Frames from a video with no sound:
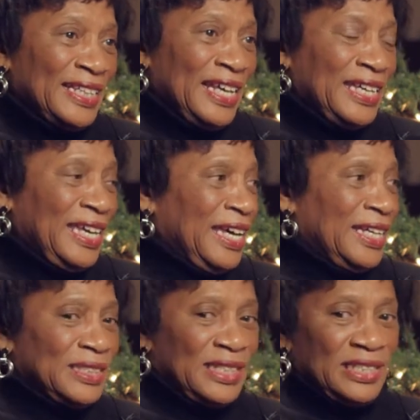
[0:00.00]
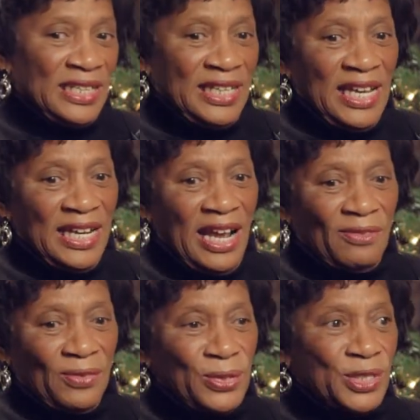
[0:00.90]
They can't
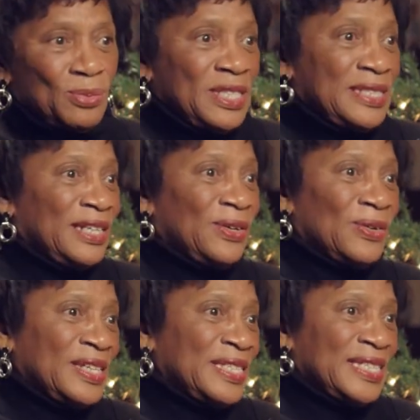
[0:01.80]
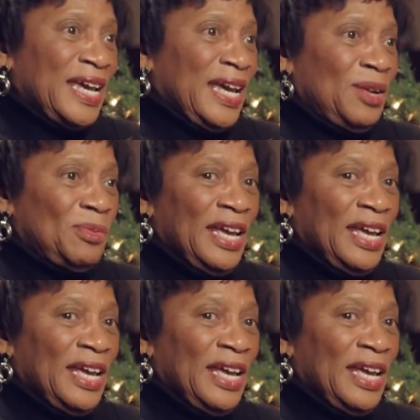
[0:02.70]
have Christmas dinner the same.